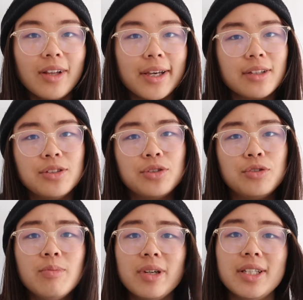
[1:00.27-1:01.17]
Like, it's
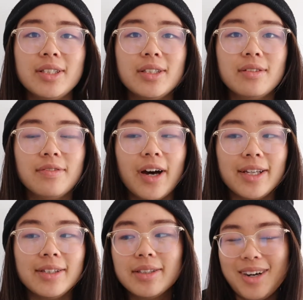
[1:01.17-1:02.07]
super easy to
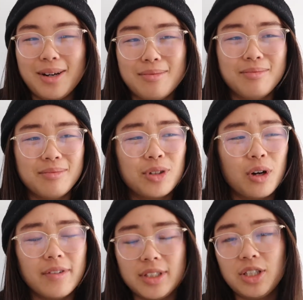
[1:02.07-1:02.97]
find
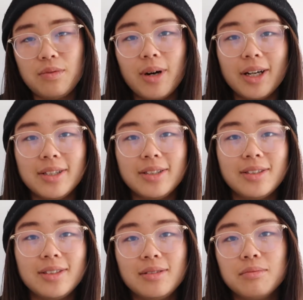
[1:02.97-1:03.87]
conversation
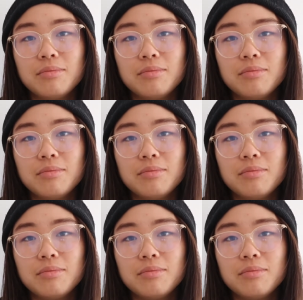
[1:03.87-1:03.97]
partners